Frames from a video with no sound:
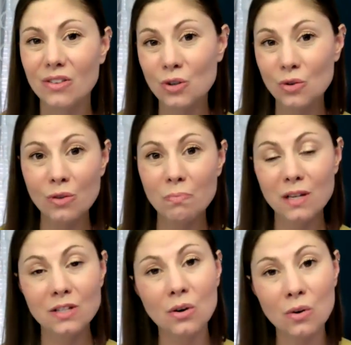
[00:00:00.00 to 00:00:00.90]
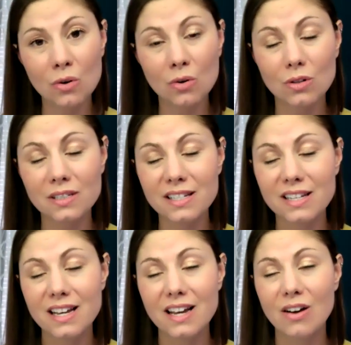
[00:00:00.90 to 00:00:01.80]
truth be told,
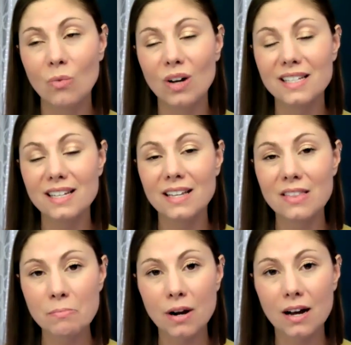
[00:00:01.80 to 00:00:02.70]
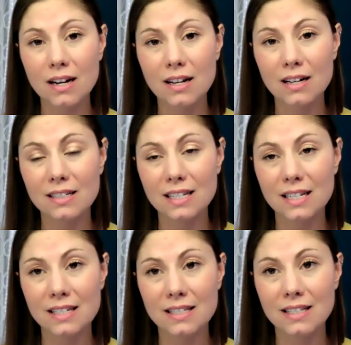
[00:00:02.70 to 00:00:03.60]
what's in the product
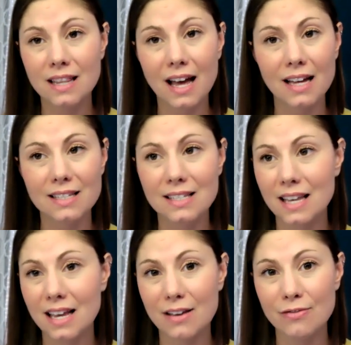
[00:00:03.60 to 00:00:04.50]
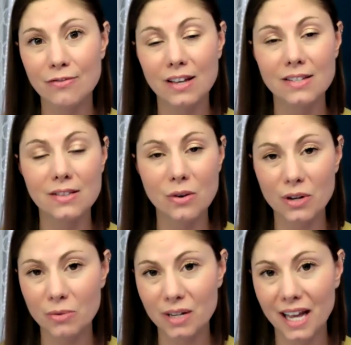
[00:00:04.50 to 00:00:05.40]
is not safe. It's
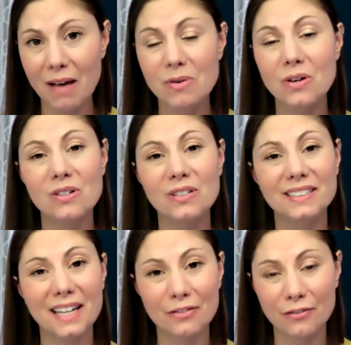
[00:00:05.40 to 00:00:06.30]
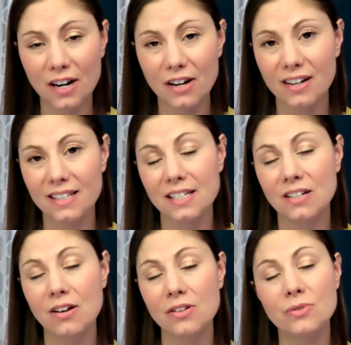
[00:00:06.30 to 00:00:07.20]
loaded with chemicals and fragrance and
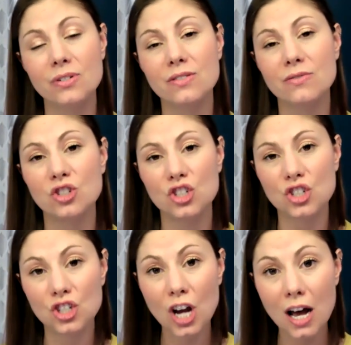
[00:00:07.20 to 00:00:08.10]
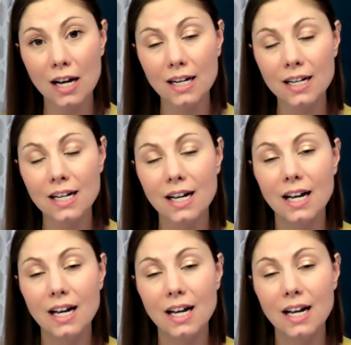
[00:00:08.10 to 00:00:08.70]
all sorts of junk